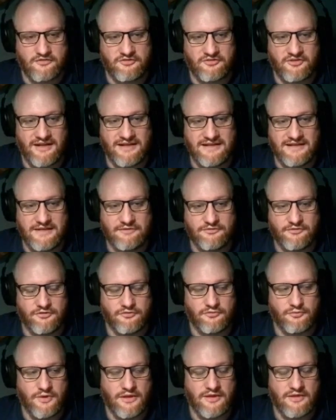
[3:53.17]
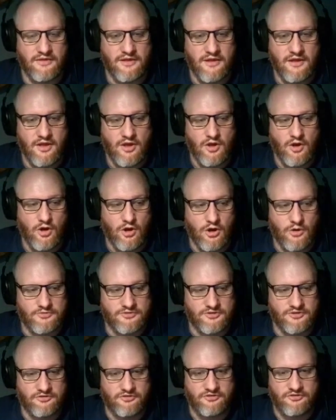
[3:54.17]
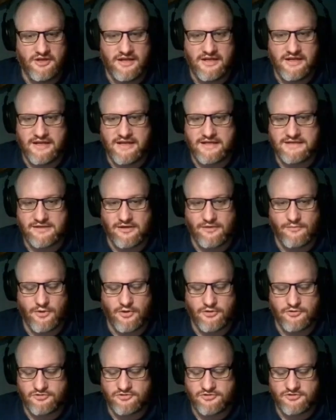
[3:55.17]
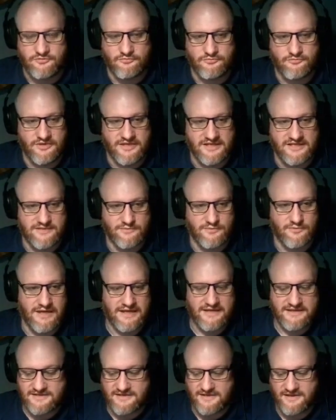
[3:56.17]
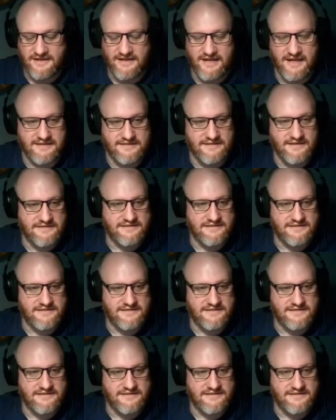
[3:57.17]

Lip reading: So that leaves us with option C as our most reasonable answer. Again, so let's